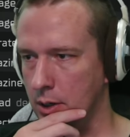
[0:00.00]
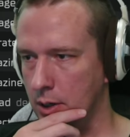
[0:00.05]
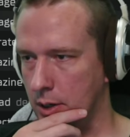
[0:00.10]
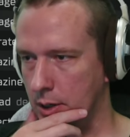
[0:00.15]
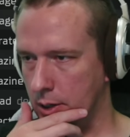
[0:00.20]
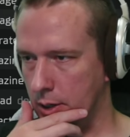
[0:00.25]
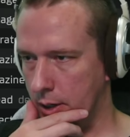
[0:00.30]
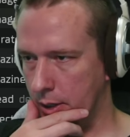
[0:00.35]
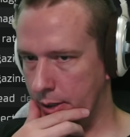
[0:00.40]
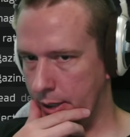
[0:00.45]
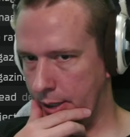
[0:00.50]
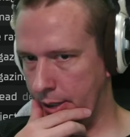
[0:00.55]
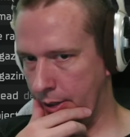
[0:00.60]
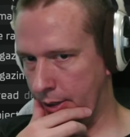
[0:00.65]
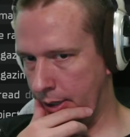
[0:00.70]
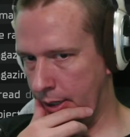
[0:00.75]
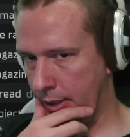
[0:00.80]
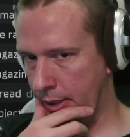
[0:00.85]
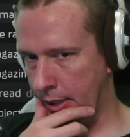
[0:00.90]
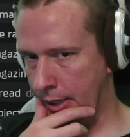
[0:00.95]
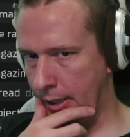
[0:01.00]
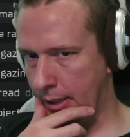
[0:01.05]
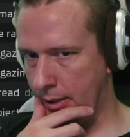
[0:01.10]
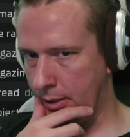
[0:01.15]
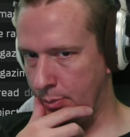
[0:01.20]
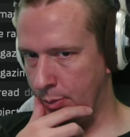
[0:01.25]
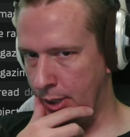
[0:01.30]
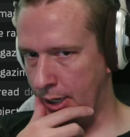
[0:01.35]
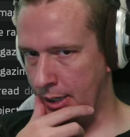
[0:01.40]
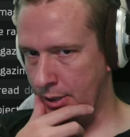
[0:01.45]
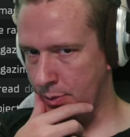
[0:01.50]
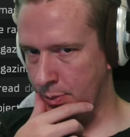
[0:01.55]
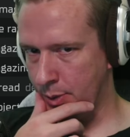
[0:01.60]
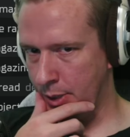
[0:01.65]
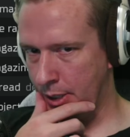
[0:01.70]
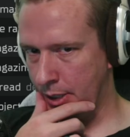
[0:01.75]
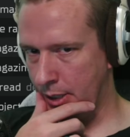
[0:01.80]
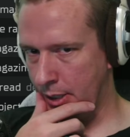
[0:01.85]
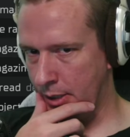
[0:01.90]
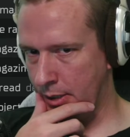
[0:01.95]
Then you get like the plasma
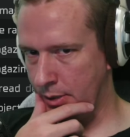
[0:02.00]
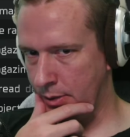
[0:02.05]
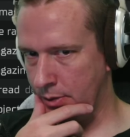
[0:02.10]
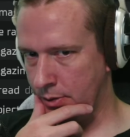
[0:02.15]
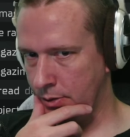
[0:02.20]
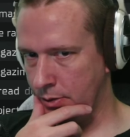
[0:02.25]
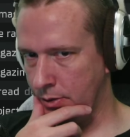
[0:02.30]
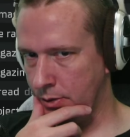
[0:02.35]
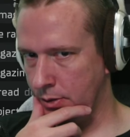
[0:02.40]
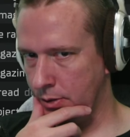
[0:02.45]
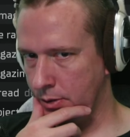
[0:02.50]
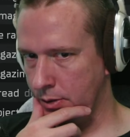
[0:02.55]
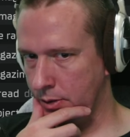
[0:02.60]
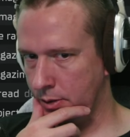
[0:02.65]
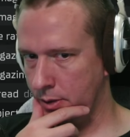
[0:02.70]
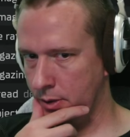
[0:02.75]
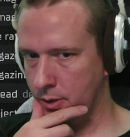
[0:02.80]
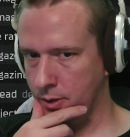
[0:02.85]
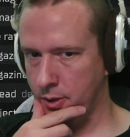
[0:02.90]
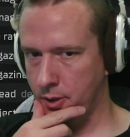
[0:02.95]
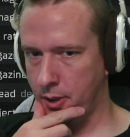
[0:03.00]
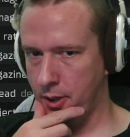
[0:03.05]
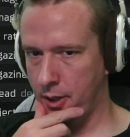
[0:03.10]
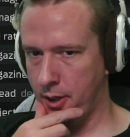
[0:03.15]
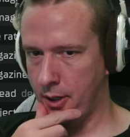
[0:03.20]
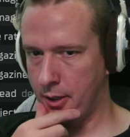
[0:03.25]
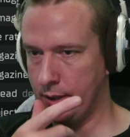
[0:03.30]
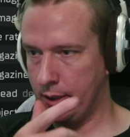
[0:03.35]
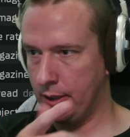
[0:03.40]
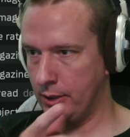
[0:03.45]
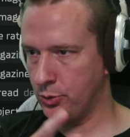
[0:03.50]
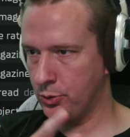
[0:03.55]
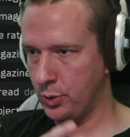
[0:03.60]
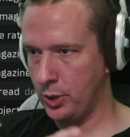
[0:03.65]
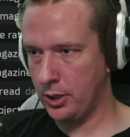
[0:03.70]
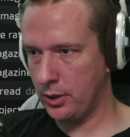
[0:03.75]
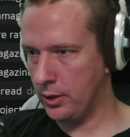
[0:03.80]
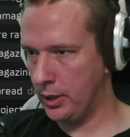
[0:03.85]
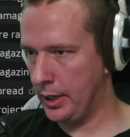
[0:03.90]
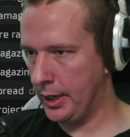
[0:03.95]
guns. These
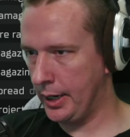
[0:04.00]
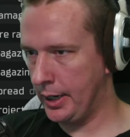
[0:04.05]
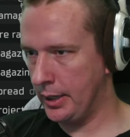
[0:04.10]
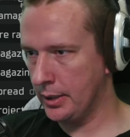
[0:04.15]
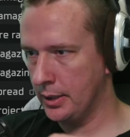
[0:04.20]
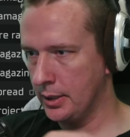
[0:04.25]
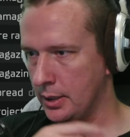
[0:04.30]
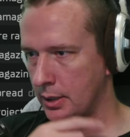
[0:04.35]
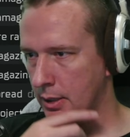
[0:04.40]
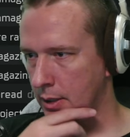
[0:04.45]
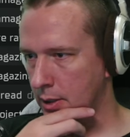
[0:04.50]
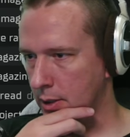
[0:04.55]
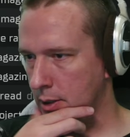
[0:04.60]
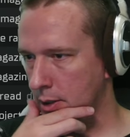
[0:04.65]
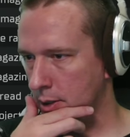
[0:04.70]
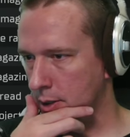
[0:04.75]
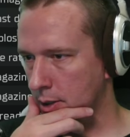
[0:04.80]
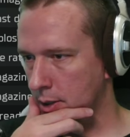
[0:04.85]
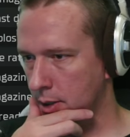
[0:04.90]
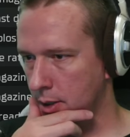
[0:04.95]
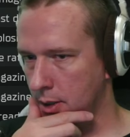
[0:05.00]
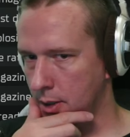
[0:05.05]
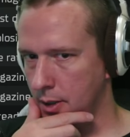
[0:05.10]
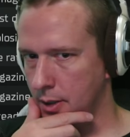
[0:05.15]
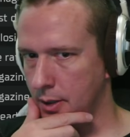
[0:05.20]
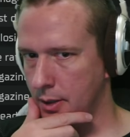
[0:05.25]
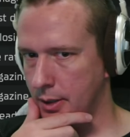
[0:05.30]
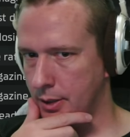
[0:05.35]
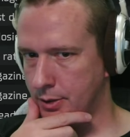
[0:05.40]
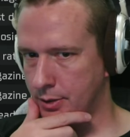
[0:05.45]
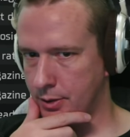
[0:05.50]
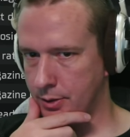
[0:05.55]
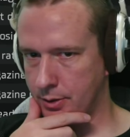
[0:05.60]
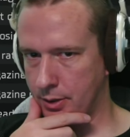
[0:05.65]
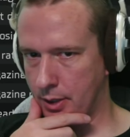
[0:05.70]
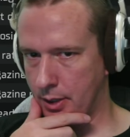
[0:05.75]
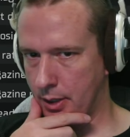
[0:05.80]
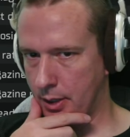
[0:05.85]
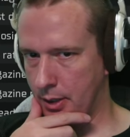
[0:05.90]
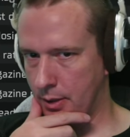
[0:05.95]
work great. This is
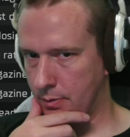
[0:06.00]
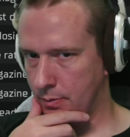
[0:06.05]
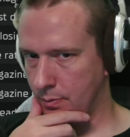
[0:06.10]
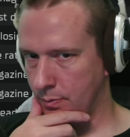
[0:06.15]
a